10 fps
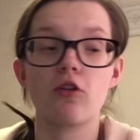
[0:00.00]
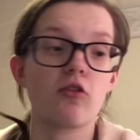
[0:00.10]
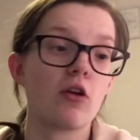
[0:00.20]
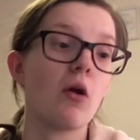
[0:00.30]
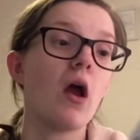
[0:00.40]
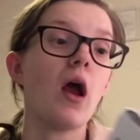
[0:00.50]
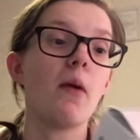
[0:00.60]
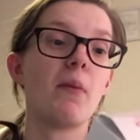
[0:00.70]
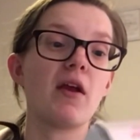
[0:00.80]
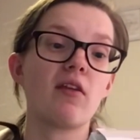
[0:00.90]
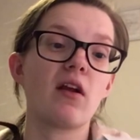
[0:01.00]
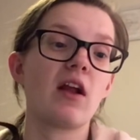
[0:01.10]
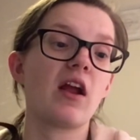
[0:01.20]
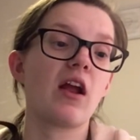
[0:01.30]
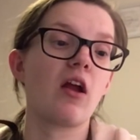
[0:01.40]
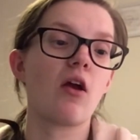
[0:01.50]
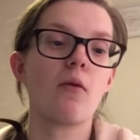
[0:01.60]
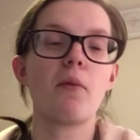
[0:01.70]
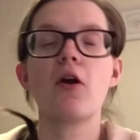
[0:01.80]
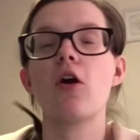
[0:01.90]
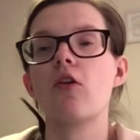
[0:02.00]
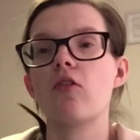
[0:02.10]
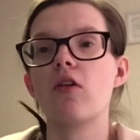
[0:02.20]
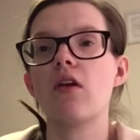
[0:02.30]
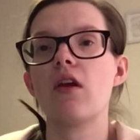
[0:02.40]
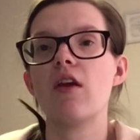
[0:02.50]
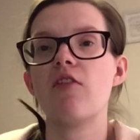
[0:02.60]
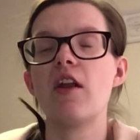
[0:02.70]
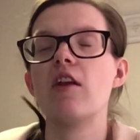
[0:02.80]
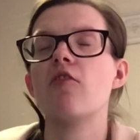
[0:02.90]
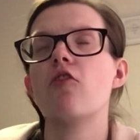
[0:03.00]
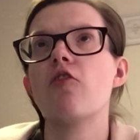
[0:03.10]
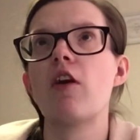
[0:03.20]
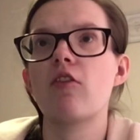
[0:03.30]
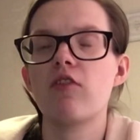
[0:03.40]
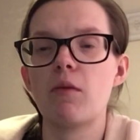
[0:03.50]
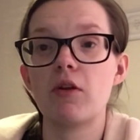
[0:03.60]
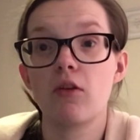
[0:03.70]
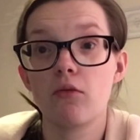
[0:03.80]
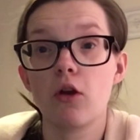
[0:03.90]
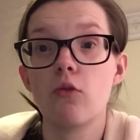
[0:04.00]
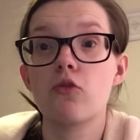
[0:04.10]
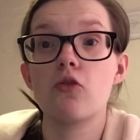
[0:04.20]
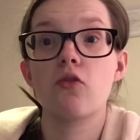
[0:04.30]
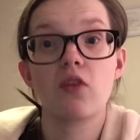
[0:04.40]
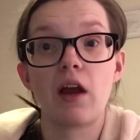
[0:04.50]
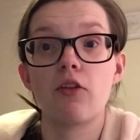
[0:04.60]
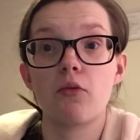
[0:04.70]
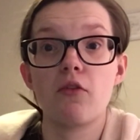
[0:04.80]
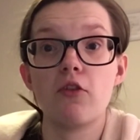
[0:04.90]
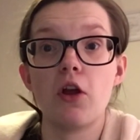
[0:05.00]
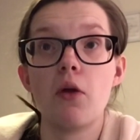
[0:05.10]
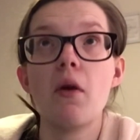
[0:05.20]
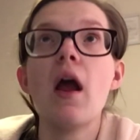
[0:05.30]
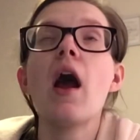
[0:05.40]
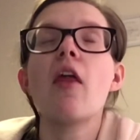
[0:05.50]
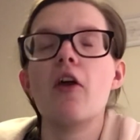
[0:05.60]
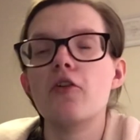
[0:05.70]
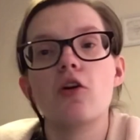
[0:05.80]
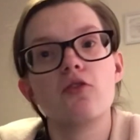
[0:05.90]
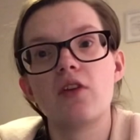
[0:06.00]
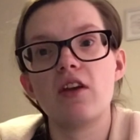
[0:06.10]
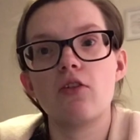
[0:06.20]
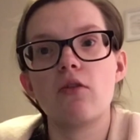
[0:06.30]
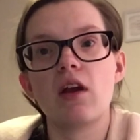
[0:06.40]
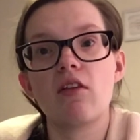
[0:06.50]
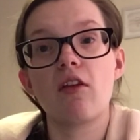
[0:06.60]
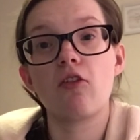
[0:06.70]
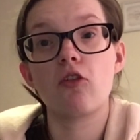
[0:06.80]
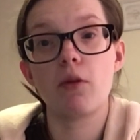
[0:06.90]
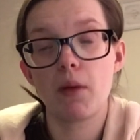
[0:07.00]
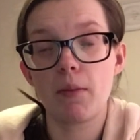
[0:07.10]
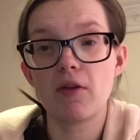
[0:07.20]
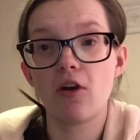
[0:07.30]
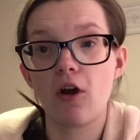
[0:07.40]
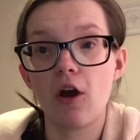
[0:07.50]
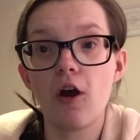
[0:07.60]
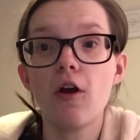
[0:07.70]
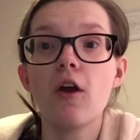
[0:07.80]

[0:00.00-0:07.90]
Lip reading: So basically, because if any of your friends and family don't go to your scans with you, they don't get to listen to the baby's heart.